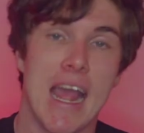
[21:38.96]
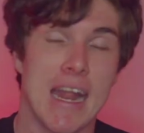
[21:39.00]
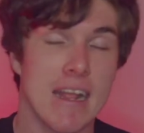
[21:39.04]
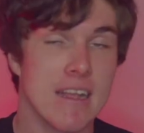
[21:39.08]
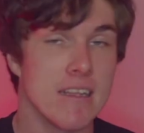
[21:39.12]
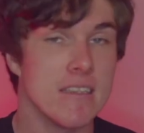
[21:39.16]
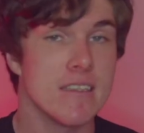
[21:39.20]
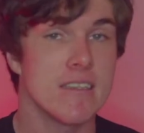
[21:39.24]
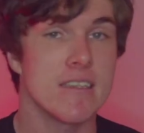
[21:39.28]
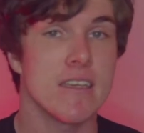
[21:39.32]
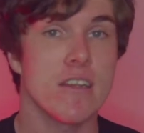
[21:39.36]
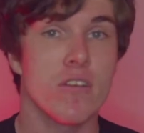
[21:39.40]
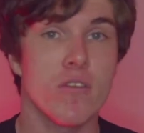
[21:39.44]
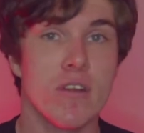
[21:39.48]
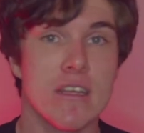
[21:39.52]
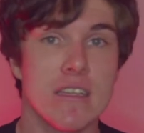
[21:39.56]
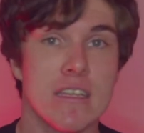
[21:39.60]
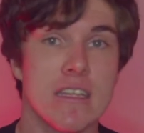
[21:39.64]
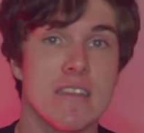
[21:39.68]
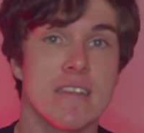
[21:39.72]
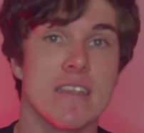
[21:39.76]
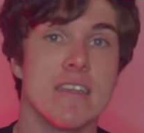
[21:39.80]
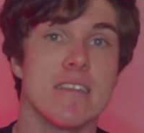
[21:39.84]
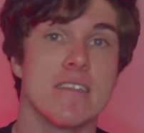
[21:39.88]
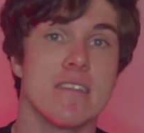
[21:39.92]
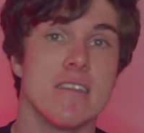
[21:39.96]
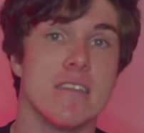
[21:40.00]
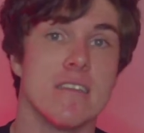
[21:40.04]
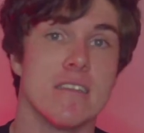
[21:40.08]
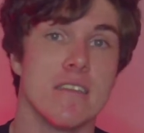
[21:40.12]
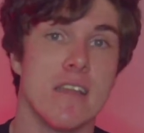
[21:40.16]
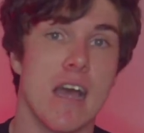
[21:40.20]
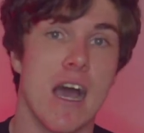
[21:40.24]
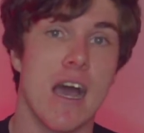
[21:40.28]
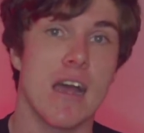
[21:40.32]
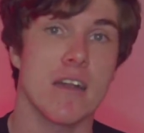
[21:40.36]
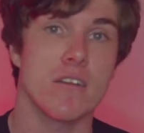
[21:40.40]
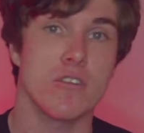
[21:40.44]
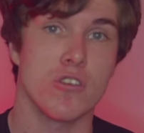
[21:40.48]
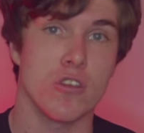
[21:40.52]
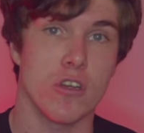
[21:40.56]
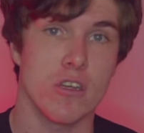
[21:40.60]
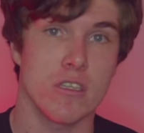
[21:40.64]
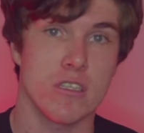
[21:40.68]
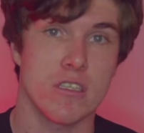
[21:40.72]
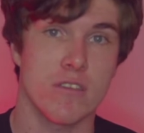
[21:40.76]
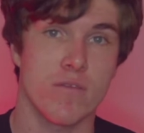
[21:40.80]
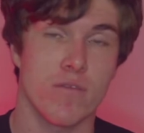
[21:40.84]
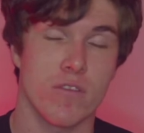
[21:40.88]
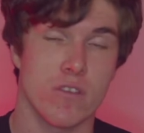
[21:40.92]
And considering that this is not
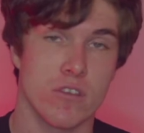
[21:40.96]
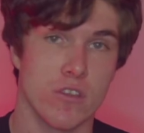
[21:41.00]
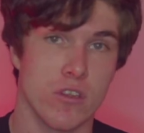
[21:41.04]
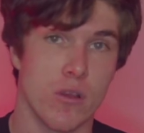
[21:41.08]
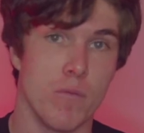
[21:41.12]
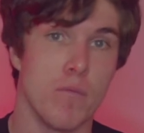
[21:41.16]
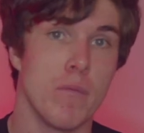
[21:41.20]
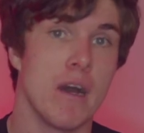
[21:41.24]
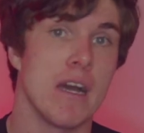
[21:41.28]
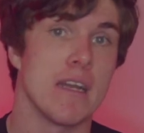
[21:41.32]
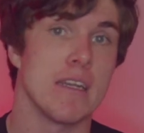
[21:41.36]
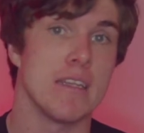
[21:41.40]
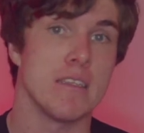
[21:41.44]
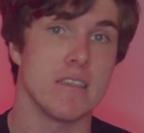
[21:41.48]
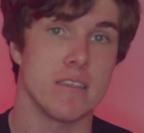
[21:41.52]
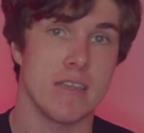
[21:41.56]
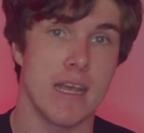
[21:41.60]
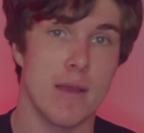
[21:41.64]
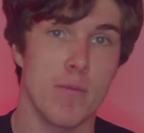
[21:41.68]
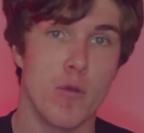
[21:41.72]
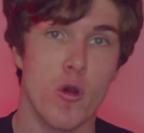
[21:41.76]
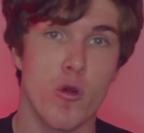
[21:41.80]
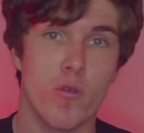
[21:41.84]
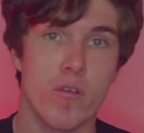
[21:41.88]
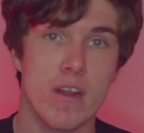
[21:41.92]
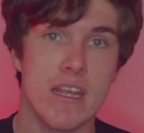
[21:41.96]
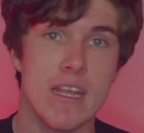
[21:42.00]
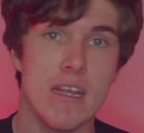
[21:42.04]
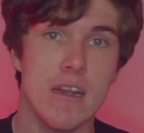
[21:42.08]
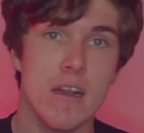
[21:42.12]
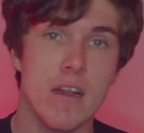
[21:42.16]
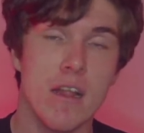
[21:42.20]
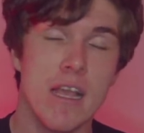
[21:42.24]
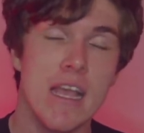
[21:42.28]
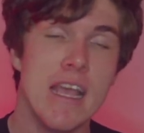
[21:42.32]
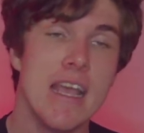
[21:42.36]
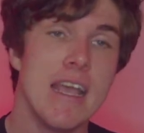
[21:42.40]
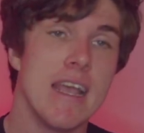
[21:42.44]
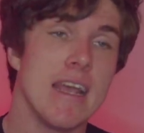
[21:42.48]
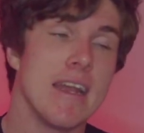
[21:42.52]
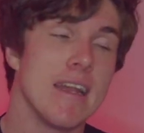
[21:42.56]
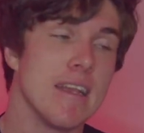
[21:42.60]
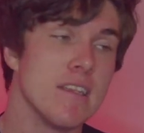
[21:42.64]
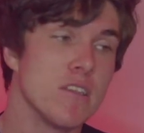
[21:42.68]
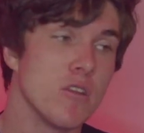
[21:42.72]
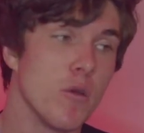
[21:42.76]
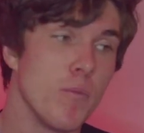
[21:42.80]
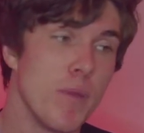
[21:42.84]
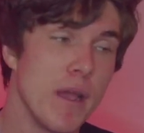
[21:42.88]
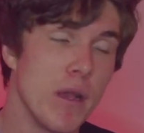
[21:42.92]
just for somebody's demo reel, it
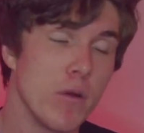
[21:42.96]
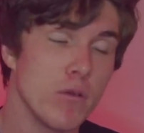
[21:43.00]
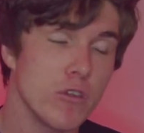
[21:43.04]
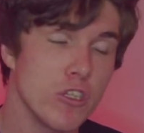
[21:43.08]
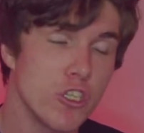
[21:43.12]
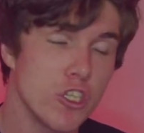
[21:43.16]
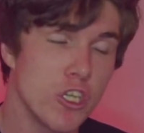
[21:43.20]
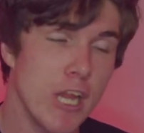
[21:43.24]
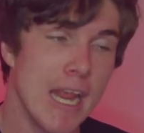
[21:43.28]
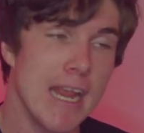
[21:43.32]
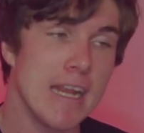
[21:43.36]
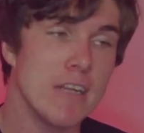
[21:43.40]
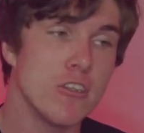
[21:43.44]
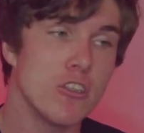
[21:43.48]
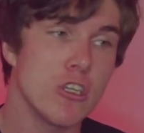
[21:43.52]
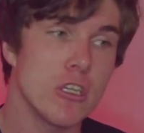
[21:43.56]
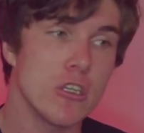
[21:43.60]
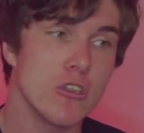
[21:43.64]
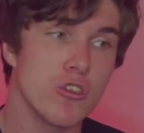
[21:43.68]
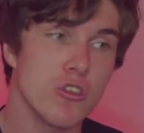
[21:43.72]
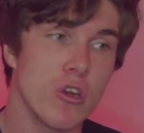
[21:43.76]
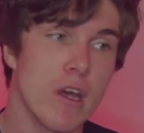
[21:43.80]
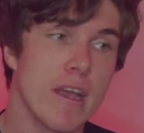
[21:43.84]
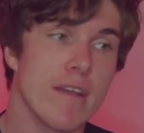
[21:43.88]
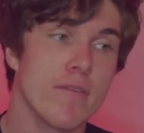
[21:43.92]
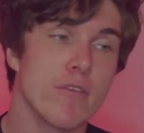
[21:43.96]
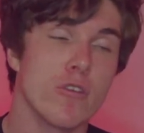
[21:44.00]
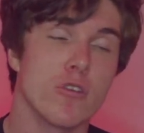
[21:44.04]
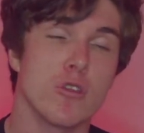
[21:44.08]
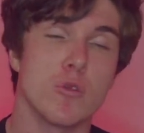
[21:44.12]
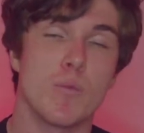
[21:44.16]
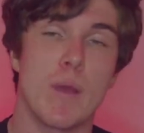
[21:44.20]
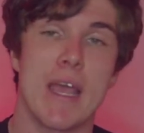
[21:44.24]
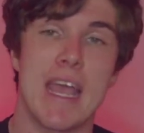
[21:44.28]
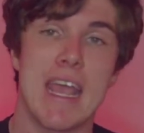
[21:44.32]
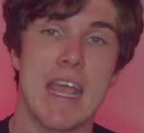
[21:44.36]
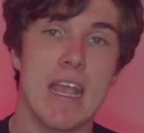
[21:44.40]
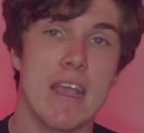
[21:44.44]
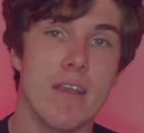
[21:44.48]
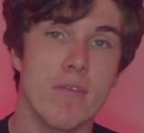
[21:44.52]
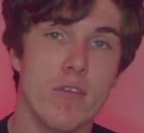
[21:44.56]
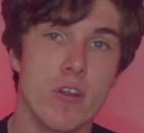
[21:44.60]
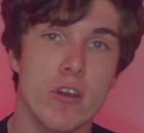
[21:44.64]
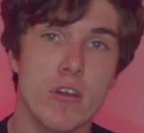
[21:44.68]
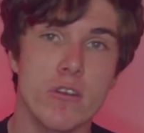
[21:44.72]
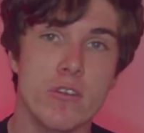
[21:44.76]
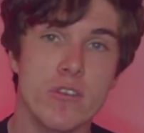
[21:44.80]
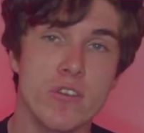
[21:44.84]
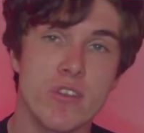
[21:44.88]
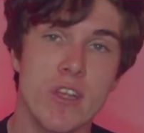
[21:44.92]
is about changing drivers'
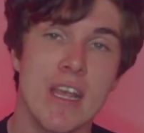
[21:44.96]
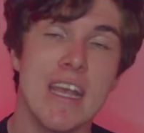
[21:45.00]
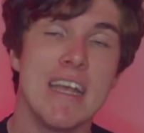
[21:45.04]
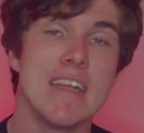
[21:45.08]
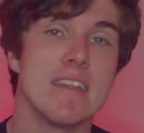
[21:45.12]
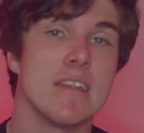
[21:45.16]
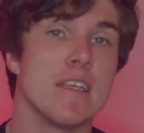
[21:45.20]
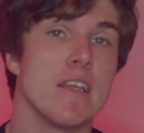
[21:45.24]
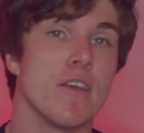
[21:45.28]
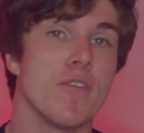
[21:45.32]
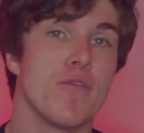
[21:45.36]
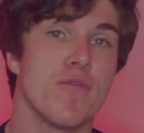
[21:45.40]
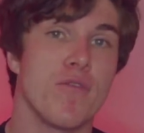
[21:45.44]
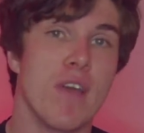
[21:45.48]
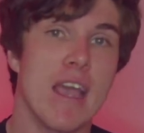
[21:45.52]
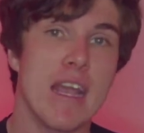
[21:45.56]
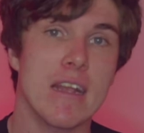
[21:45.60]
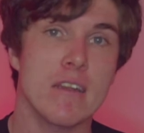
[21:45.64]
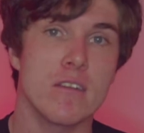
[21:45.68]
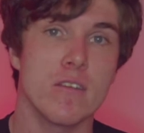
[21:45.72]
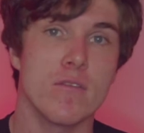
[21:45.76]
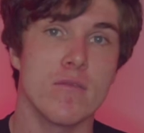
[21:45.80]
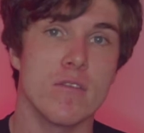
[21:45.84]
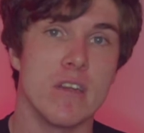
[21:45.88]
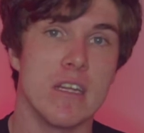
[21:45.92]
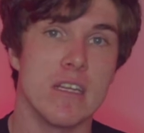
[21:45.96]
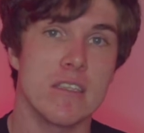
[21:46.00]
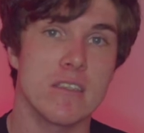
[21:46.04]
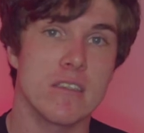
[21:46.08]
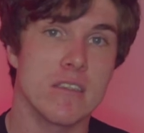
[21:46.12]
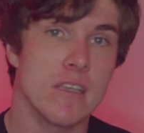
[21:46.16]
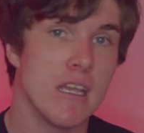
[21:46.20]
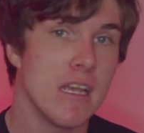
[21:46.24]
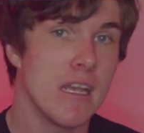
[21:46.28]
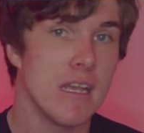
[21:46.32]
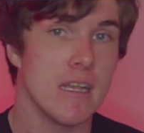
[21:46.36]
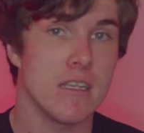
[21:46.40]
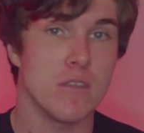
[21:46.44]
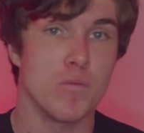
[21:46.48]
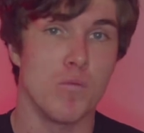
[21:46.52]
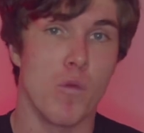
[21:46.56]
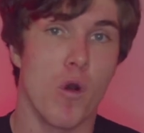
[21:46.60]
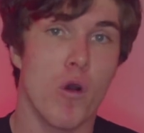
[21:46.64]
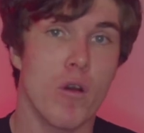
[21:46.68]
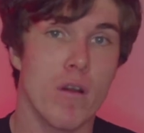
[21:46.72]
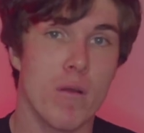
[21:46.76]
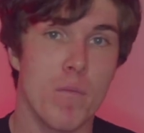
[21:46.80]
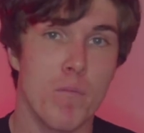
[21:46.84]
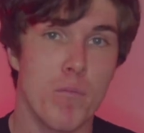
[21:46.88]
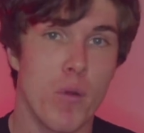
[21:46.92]
behaviors, the effectiveness is
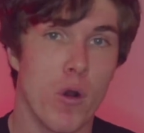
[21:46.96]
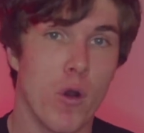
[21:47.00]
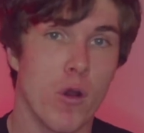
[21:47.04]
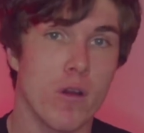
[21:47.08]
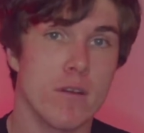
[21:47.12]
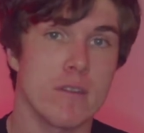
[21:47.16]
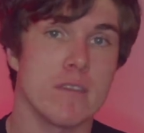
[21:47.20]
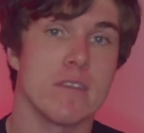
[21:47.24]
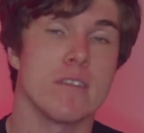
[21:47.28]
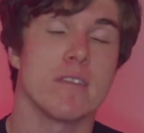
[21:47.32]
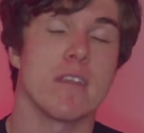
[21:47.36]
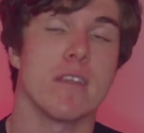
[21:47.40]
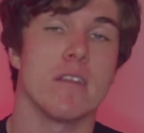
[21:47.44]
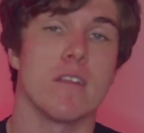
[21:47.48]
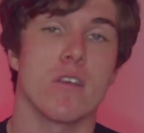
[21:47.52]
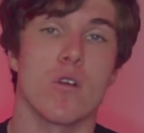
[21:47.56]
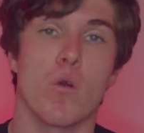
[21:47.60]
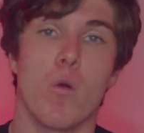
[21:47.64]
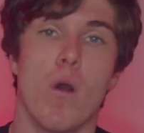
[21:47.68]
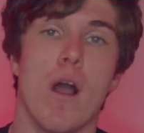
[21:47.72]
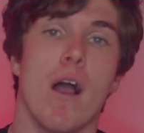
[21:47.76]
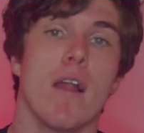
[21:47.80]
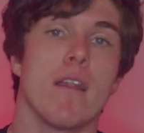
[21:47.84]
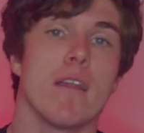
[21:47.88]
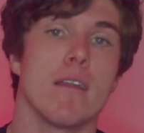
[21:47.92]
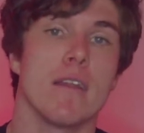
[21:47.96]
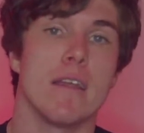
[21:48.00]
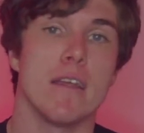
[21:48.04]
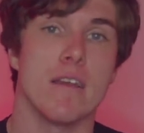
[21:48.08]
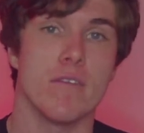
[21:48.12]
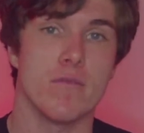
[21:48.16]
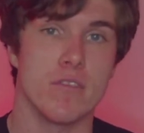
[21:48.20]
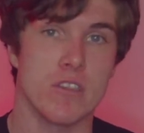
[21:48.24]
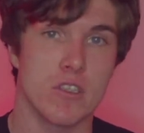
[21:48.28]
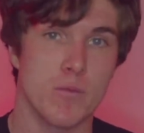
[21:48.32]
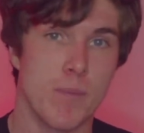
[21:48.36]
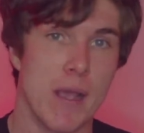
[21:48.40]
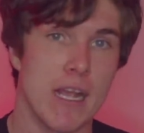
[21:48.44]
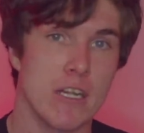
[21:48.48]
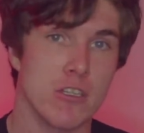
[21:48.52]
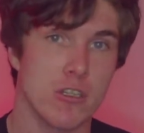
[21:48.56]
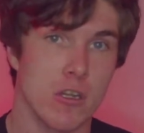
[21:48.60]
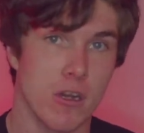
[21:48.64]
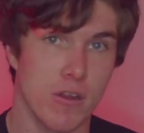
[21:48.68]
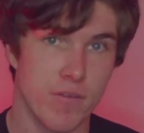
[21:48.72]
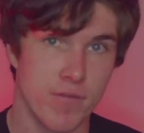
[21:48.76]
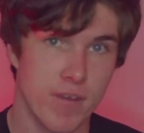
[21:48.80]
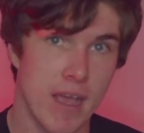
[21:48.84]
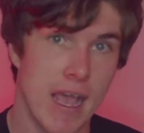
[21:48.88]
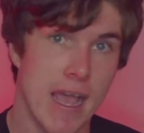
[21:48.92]
more important than the quality of the
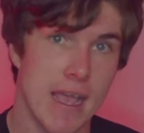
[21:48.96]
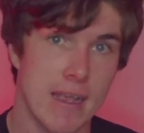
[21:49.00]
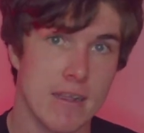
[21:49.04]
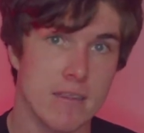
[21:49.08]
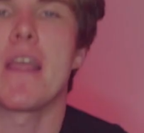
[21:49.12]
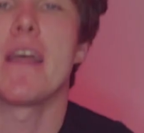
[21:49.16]
special effect.